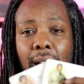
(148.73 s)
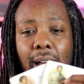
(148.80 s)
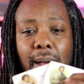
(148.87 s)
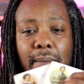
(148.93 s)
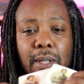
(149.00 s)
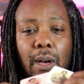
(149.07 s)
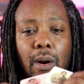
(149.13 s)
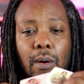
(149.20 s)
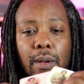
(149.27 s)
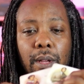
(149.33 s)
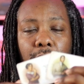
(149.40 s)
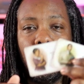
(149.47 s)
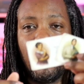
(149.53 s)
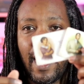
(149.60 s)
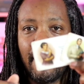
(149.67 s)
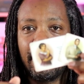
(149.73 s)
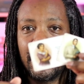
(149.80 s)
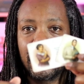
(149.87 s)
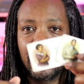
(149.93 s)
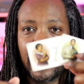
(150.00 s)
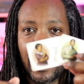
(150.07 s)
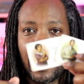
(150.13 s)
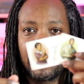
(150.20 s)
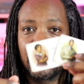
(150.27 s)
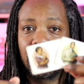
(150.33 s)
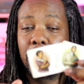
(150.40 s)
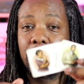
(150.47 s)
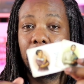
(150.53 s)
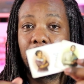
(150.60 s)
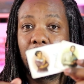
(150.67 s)
So you have these capitalists
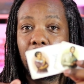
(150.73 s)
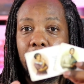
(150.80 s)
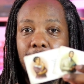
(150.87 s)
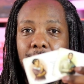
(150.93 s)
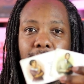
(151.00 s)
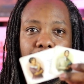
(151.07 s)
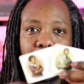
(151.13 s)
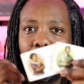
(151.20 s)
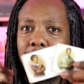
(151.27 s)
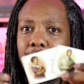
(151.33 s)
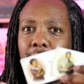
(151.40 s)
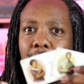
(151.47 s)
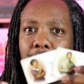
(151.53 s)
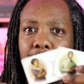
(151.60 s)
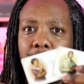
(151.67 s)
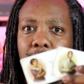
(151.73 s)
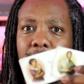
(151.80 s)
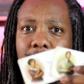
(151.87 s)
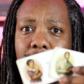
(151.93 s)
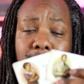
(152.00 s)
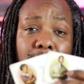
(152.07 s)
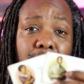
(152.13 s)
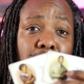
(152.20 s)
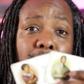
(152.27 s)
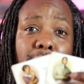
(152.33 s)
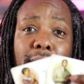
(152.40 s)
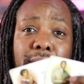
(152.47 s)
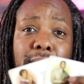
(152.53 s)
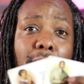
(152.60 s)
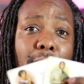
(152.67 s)
with different abilities. What they're going to do is
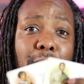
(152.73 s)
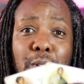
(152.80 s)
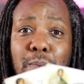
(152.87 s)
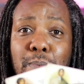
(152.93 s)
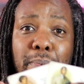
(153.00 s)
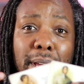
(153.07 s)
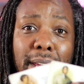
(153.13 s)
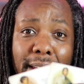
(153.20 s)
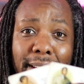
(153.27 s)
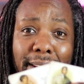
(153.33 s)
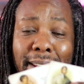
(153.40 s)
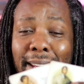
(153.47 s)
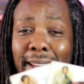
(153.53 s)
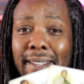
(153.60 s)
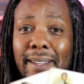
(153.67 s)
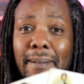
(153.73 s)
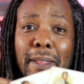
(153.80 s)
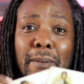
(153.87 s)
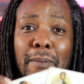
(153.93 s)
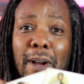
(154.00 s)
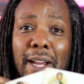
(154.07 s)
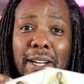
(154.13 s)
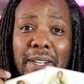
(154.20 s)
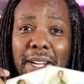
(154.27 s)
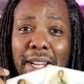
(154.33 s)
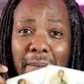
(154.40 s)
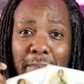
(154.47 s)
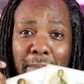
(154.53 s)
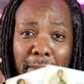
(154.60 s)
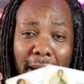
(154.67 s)
change how you bid. Some of them will actually get
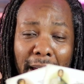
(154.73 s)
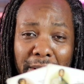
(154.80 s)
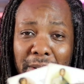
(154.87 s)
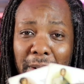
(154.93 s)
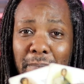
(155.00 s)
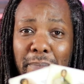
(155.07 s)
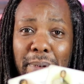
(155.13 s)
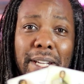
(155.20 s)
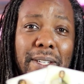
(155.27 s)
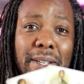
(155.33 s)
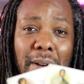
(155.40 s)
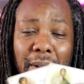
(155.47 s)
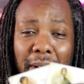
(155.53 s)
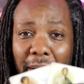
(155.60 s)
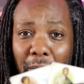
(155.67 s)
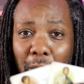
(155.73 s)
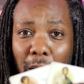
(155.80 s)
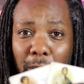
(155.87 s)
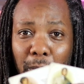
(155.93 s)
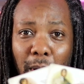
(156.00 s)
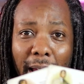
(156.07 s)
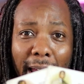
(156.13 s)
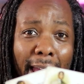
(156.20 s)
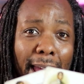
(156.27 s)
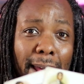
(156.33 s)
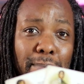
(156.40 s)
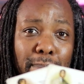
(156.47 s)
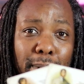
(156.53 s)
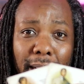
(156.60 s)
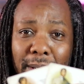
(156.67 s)
an extra bid token. One will
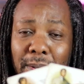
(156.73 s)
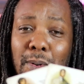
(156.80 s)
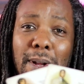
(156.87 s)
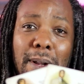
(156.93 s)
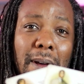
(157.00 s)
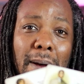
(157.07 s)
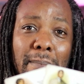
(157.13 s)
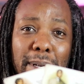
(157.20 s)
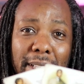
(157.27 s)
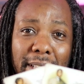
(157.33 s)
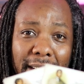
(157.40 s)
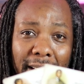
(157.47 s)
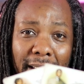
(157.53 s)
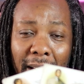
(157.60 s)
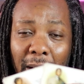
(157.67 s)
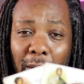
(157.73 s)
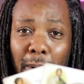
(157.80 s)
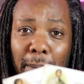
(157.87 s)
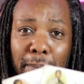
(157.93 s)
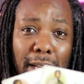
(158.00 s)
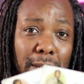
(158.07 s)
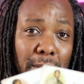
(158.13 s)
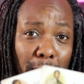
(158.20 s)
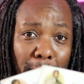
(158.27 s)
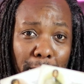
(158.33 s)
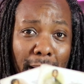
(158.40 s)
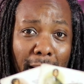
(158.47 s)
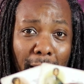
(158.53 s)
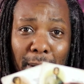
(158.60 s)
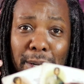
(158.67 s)
add +1 ability, +1
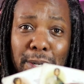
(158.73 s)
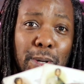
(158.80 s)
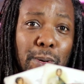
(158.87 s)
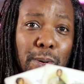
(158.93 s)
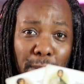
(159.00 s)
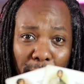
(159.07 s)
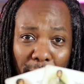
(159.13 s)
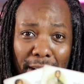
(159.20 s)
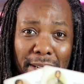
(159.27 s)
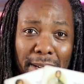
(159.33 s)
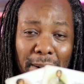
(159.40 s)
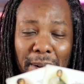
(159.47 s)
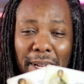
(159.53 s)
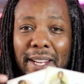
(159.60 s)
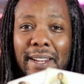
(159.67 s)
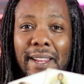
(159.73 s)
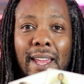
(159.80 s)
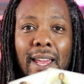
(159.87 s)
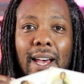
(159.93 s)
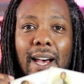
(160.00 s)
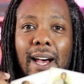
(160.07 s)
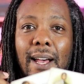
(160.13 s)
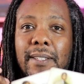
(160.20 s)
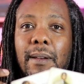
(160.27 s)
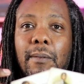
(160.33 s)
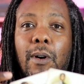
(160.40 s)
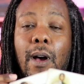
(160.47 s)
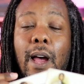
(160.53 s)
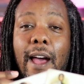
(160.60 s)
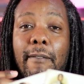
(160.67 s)
power to a token. Some
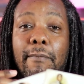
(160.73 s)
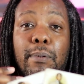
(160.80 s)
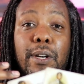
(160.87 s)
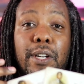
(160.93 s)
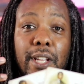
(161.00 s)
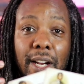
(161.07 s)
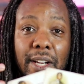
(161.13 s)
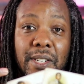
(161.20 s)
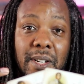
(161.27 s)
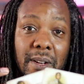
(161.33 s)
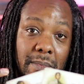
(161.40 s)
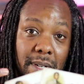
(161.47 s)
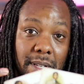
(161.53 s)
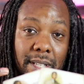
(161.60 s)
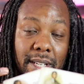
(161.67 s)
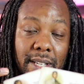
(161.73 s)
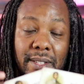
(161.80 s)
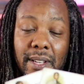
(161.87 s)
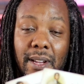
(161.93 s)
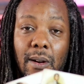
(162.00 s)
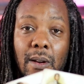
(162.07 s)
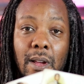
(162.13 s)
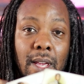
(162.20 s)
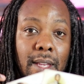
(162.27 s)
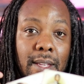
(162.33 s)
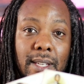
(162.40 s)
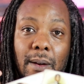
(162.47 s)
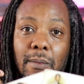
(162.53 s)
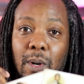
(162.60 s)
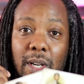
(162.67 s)
will have production abilities. So
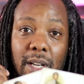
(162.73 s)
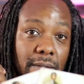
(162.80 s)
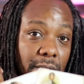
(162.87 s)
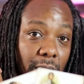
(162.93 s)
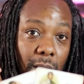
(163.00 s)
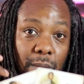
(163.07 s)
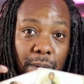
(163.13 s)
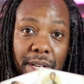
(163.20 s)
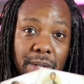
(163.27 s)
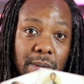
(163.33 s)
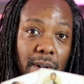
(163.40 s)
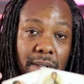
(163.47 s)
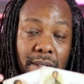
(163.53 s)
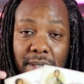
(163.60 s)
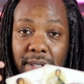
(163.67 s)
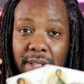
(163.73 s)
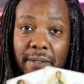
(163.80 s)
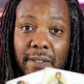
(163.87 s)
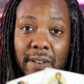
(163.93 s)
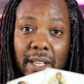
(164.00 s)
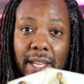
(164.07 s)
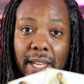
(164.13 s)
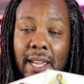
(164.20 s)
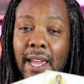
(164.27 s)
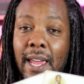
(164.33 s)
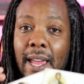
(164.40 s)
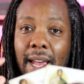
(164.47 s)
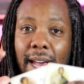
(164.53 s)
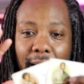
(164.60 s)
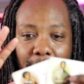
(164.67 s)
some will convert resources differently.
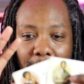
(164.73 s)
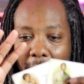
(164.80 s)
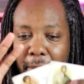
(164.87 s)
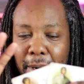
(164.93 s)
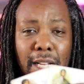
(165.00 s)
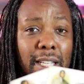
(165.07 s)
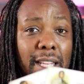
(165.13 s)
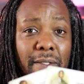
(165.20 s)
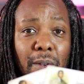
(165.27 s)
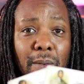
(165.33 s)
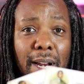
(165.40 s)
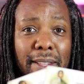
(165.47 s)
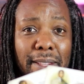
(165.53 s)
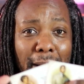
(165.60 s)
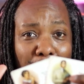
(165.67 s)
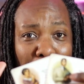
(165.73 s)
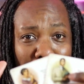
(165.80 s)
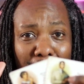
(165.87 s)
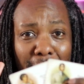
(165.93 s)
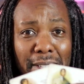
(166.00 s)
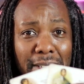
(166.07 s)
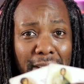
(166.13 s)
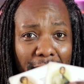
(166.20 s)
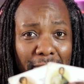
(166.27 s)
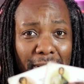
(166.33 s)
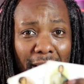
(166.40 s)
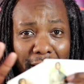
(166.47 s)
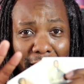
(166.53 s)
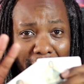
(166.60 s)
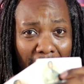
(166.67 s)
I'm going to leave it right there, but there's
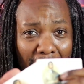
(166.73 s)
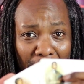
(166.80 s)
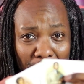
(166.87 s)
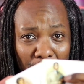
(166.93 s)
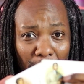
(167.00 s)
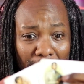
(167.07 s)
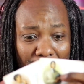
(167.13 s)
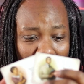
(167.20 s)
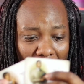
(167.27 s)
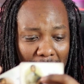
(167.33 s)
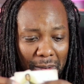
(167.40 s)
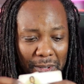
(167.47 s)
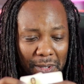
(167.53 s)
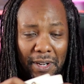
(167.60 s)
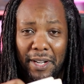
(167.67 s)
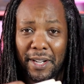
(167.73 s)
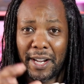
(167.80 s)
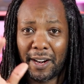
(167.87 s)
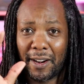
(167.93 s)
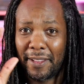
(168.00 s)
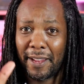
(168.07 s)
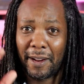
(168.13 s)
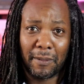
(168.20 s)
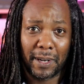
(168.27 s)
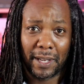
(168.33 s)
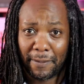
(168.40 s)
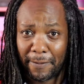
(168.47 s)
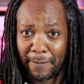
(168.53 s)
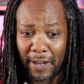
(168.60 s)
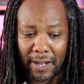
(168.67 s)
definitely a lot of choice that goes on in here, and they're
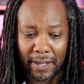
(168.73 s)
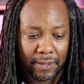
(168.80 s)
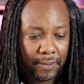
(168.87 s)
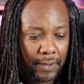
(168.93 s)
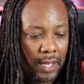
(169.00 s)
really fun.